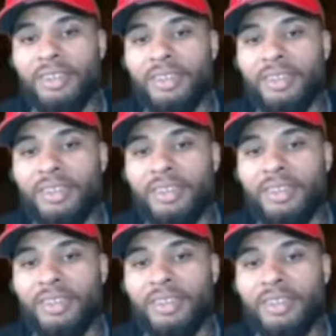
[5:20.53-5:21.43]

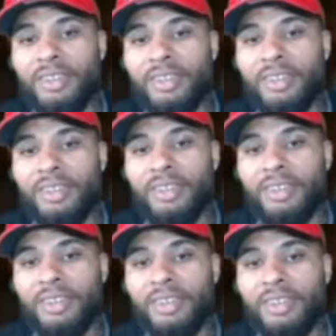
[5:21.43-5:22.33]

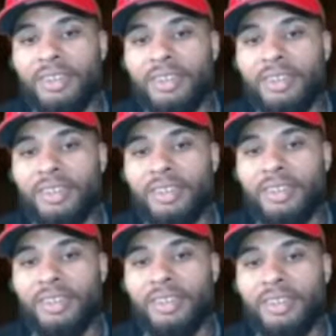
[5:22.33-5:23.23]

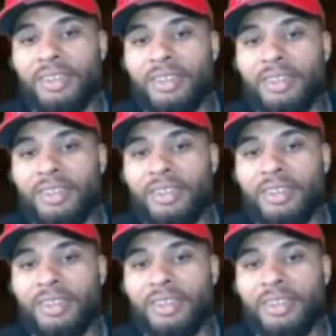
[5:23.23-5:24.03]
No words are spoken by the person on screen.